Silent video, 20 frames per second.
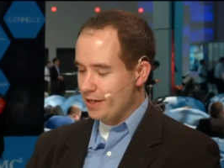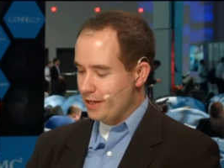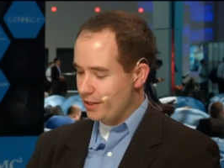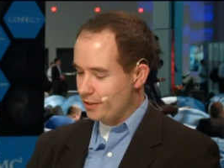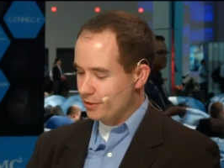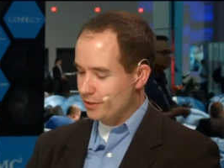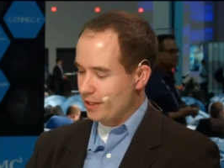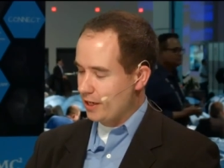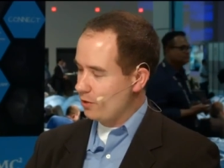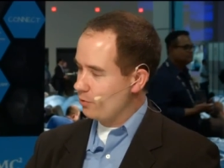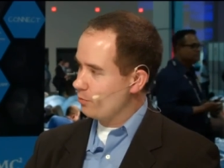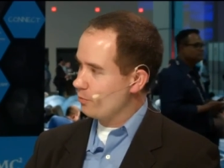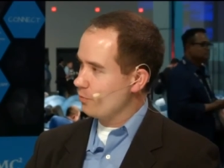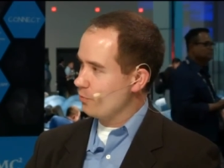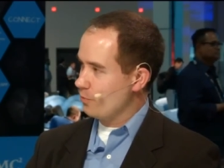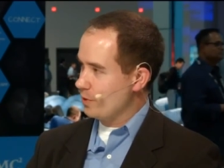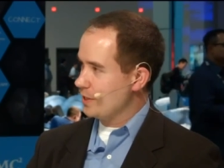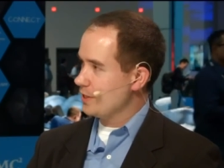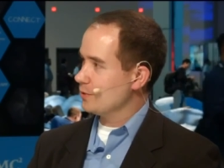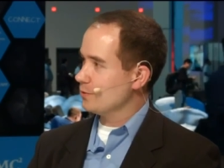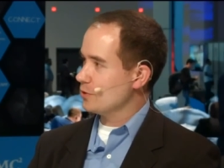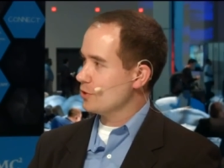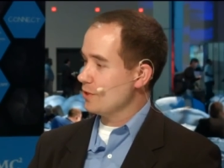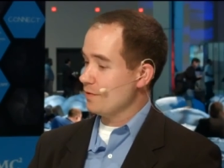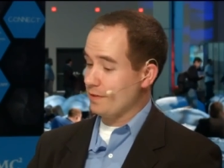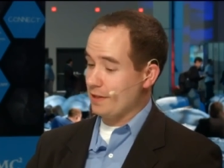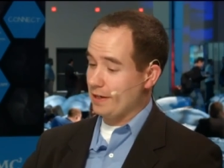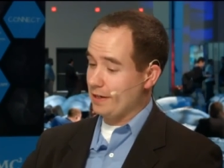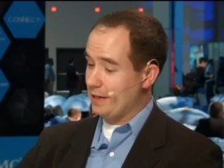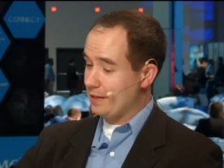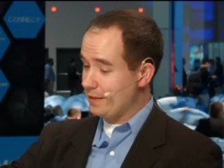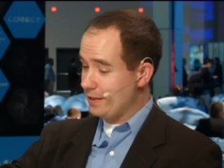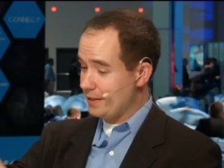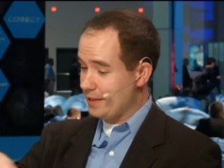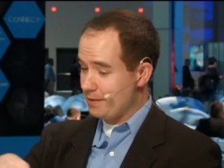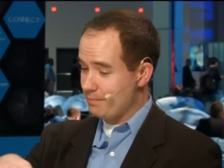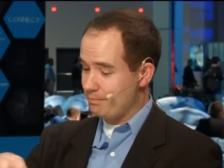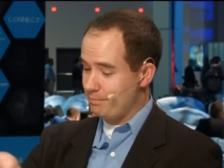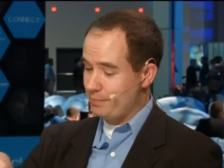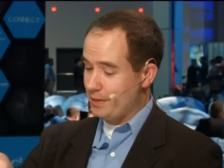here's how we need to achieve that, and then
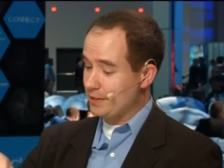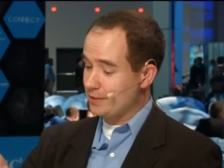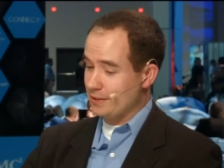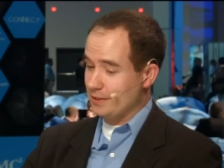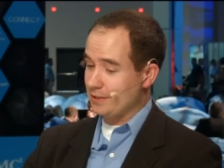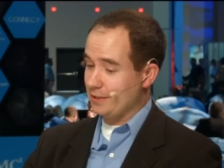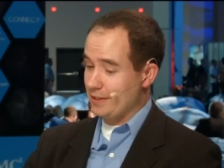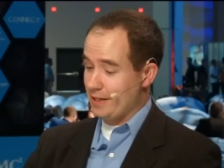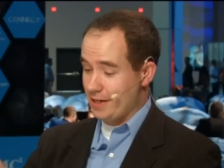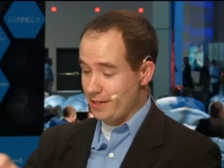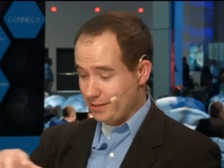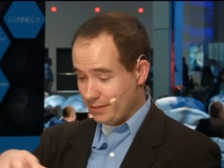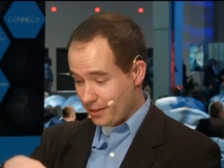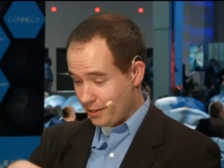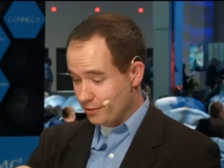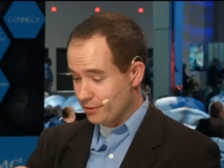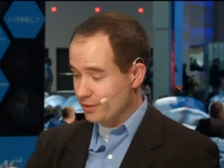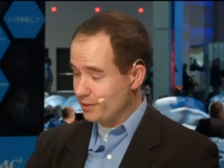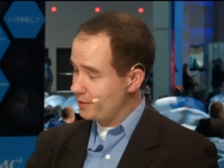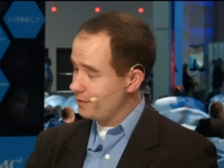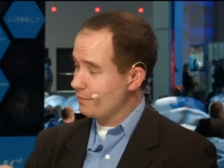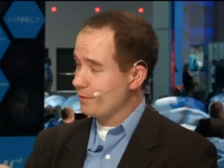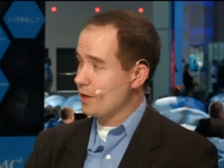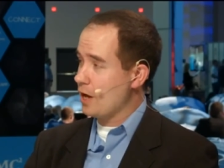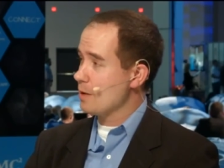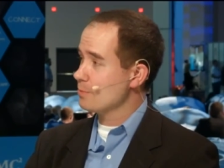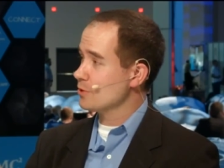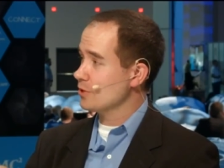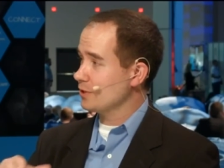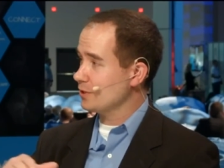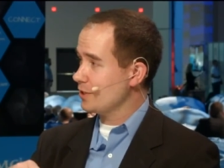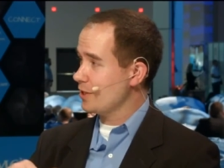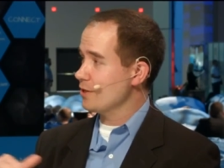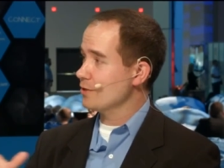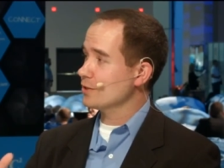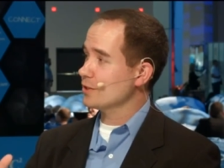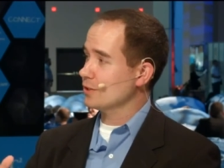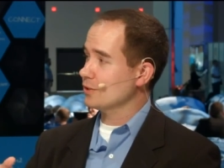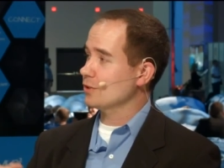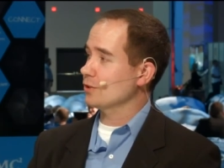they basically hit, here's the different options,
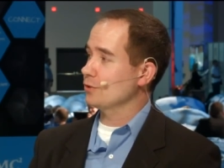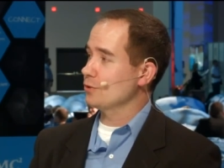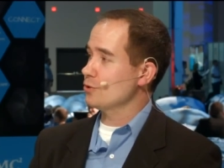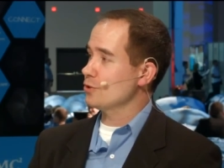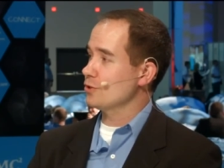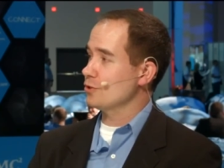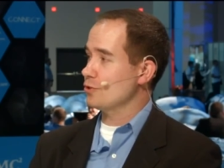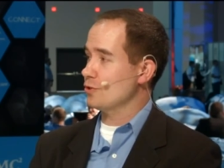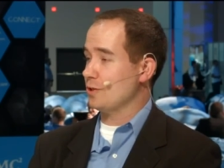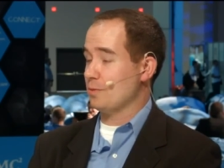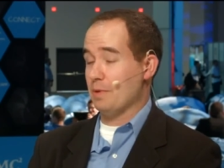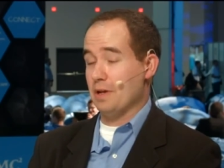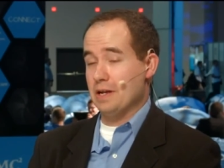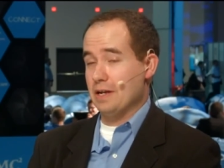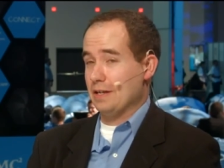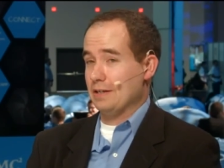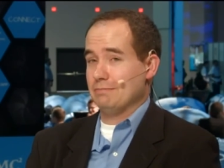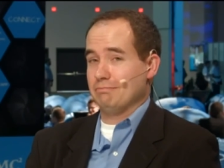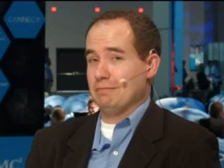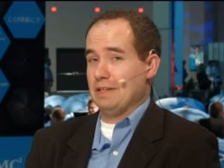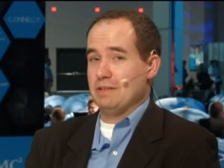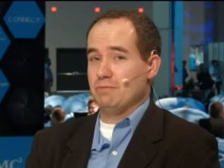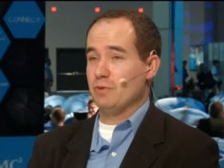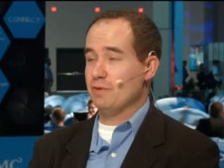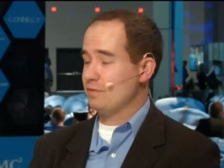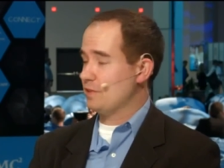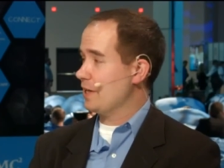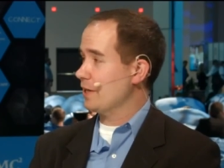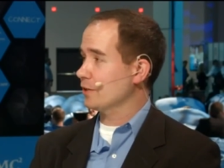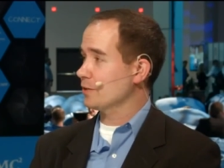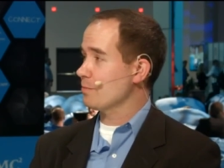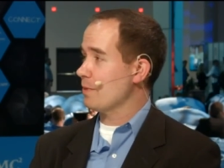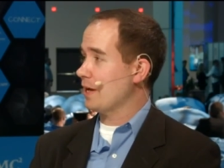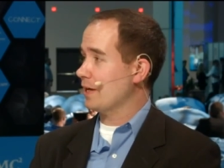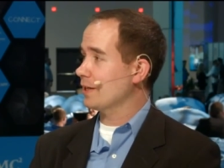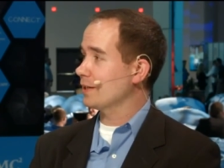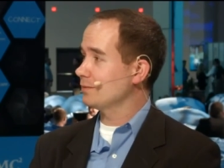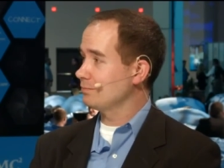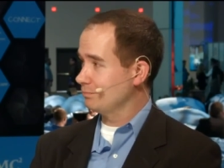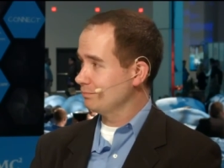here's the solutions you can make, and, and we've
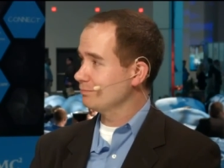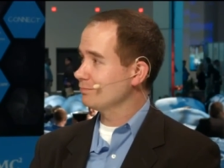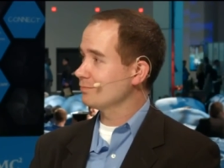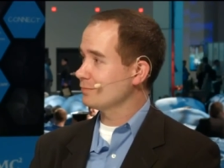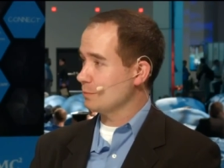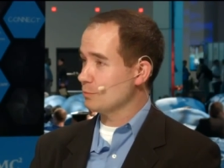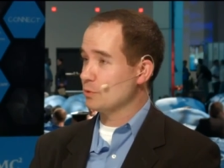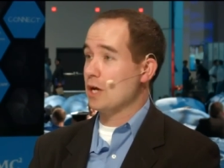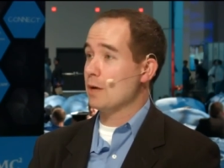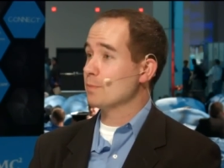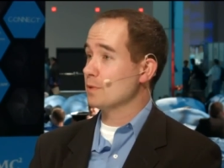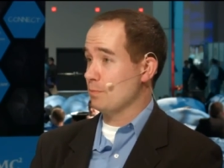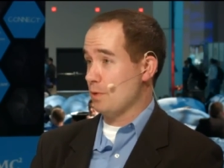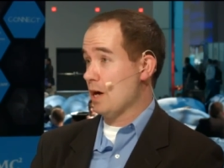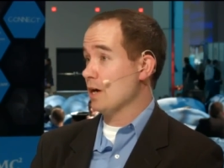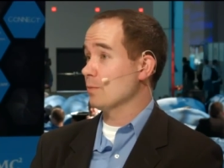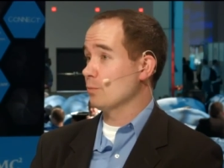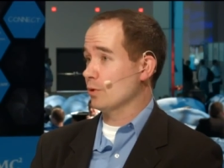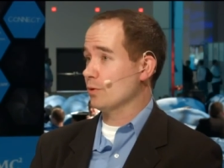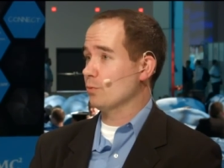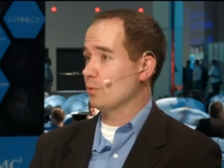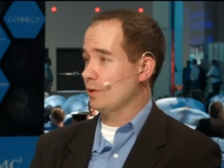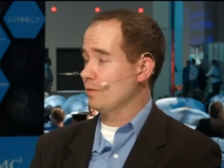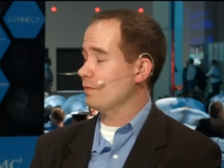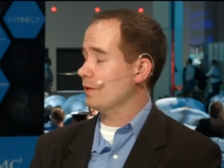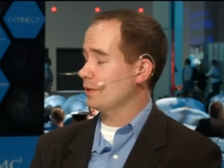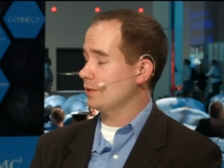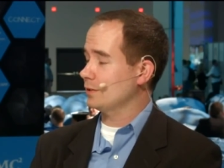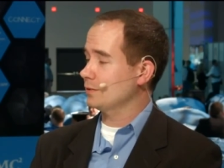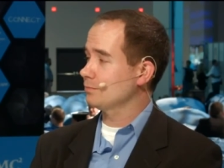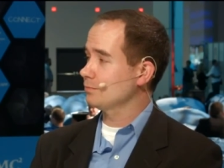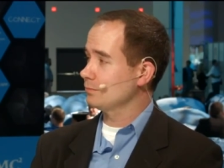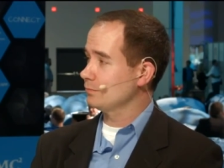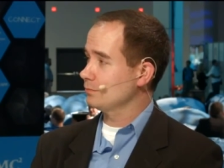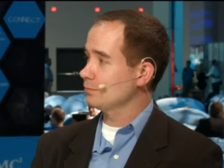tailor-made it from top to bottom with one vendor. Final,